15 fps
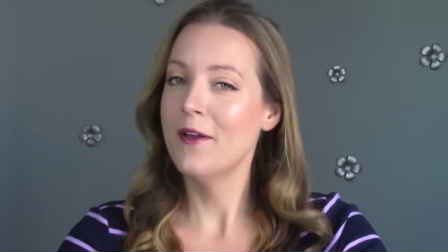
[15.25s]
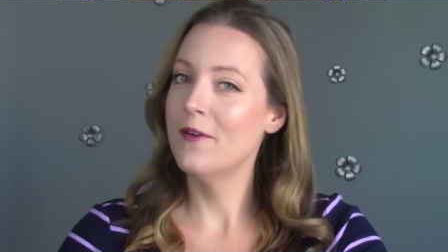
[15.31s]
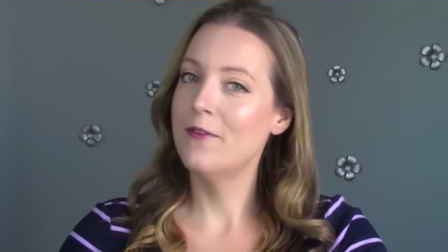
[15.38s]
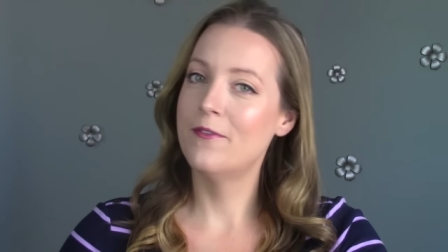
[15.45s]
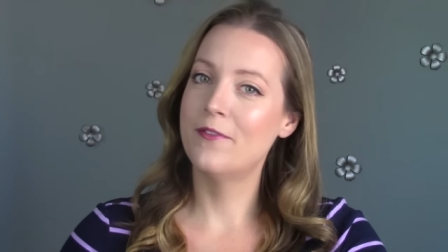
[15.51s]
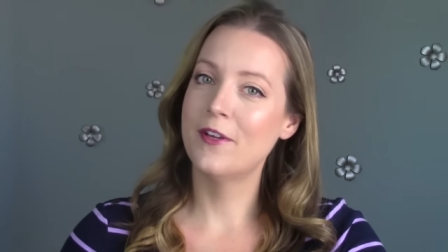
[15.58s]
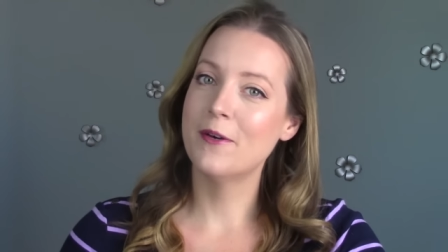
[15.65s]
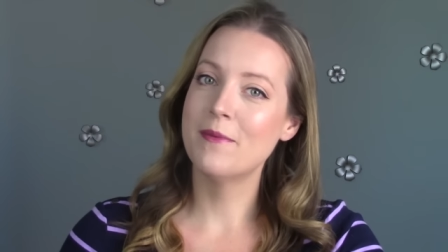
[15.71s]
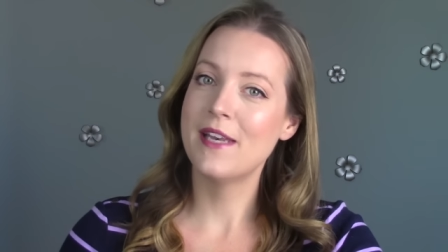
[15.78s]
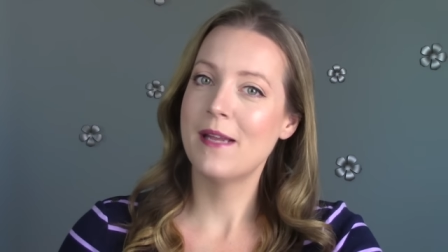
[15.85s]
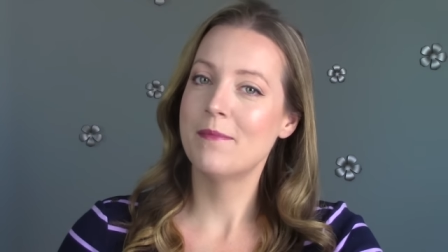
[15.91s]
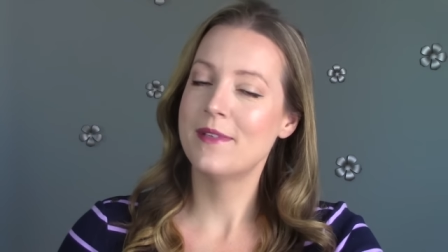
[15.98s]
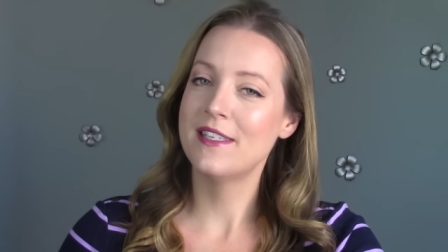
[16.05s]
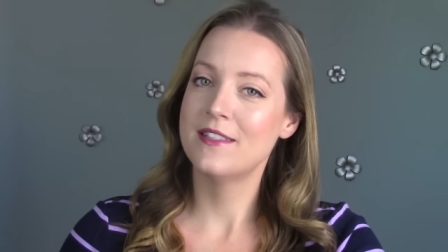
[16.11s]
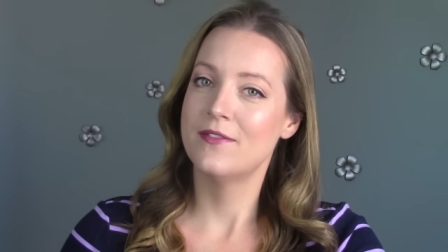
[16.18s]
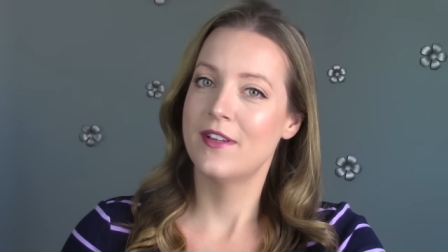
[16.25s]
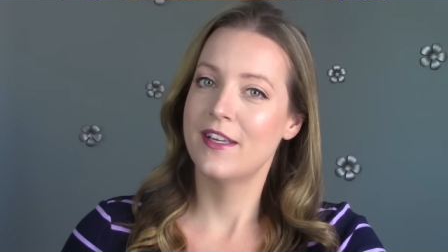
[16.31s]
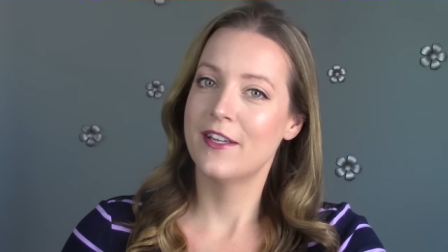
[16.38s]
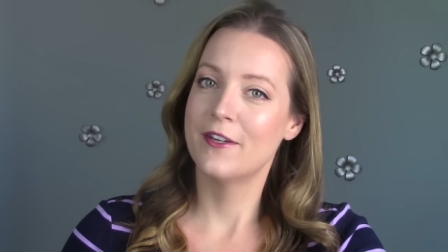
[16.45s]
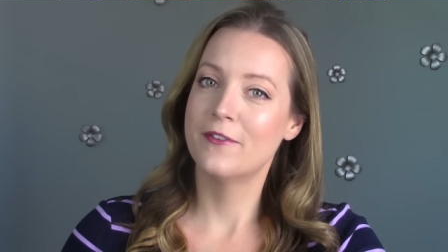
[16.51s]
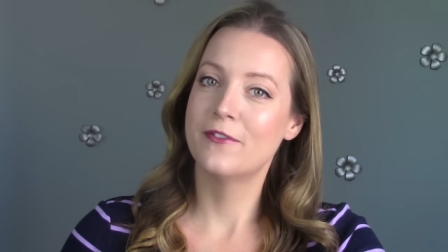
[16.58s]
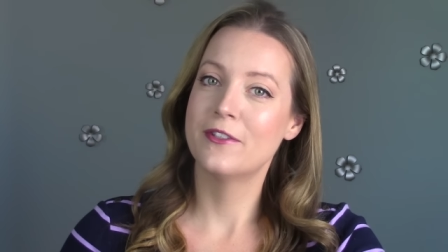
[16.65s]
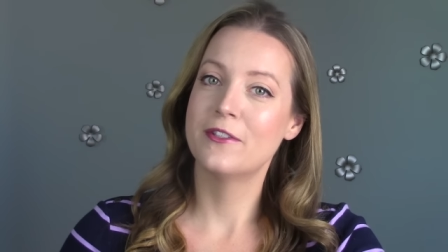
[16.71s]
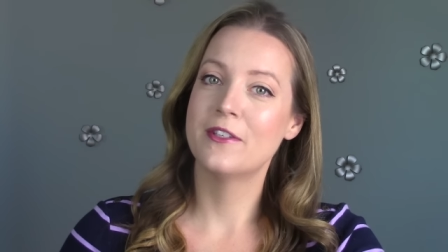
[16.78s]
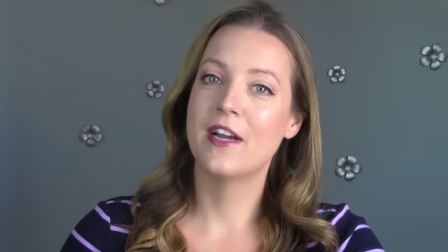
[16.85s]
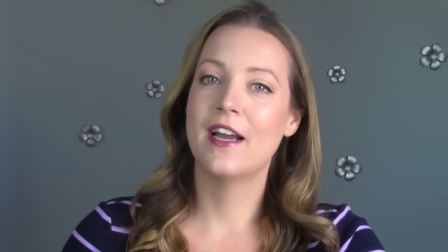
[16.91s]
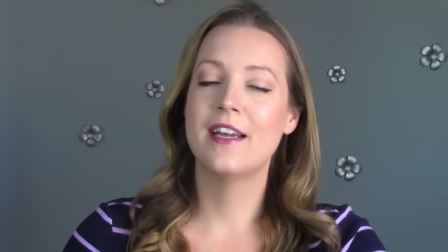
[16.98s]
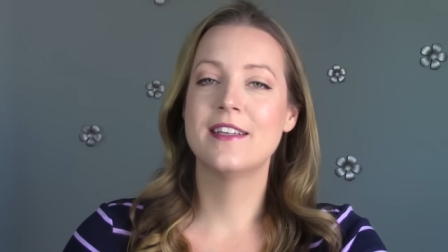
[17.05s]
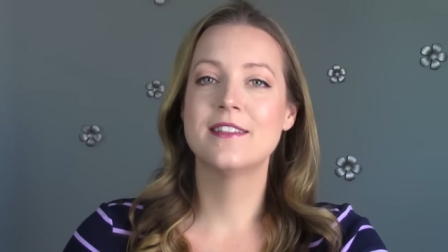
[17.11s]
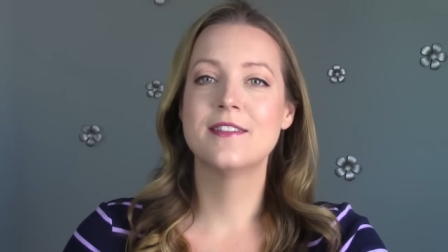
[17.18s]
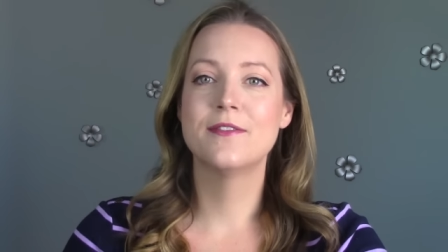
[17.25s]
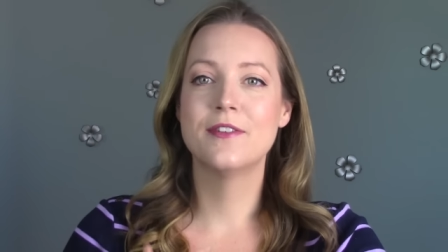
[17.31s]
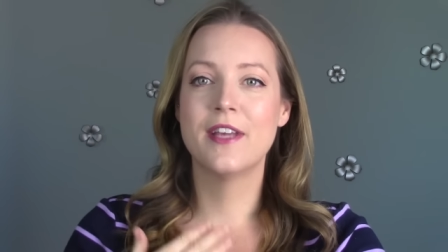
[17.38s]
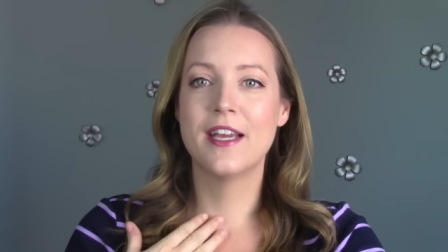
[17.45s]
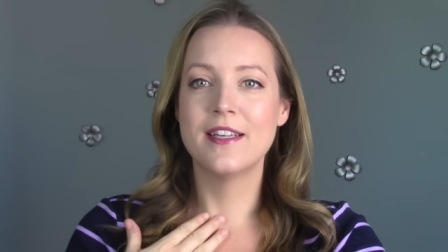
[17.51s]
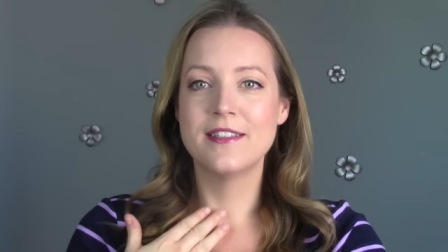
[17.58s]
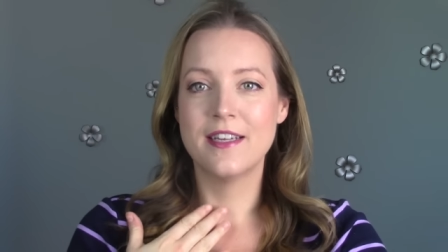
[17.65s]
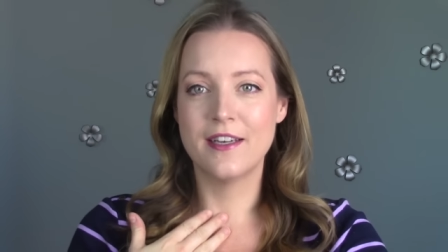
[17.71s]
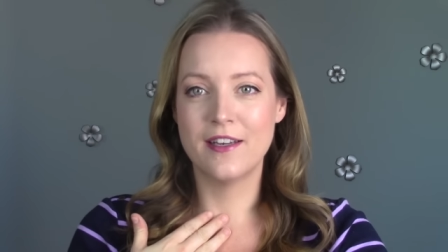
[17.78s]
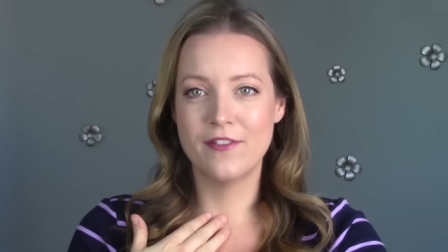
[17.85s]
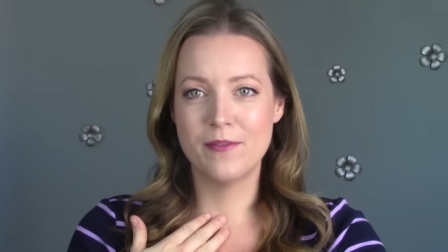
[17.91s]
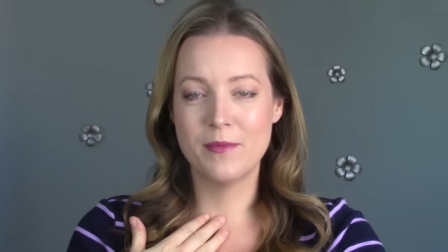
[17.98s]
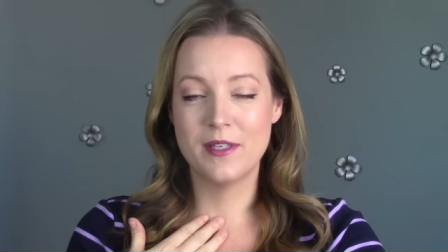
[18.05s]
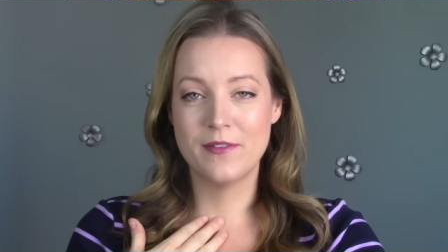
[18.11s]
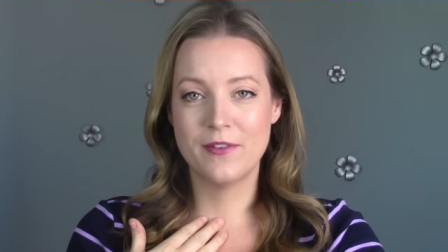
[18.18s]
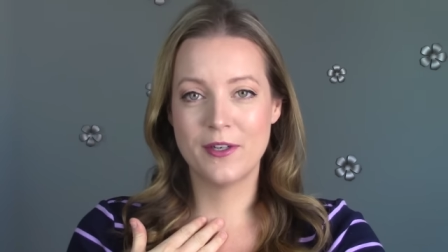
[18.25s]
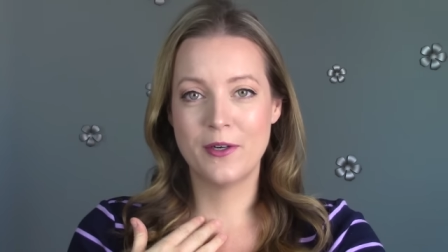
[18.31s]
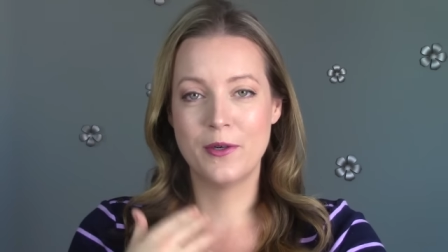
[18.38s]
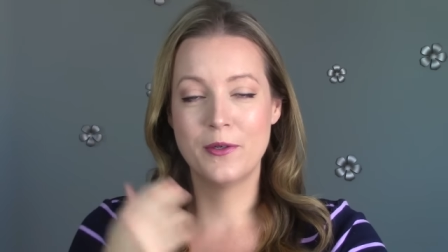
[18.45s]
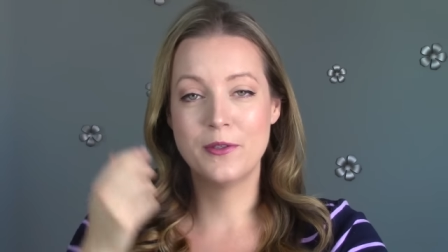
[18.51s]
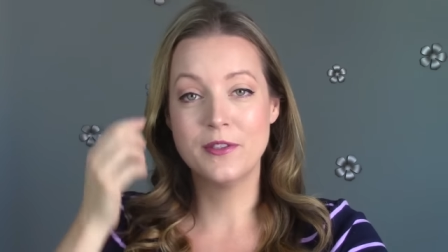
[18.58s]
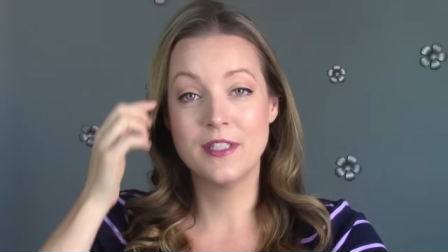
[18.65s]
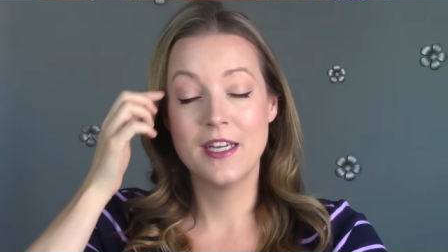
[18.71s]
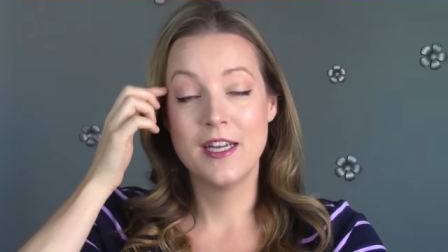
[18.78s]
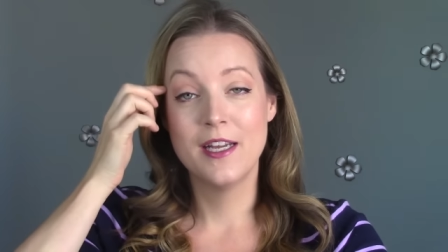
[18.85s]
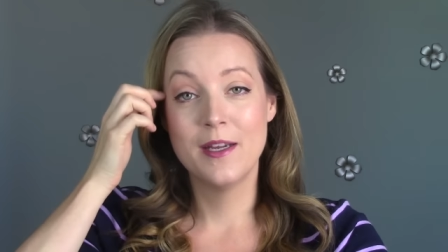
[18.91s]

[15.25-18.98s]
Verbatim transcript: film an empties video for you guys. If you can't tell, I have a bit of a cold.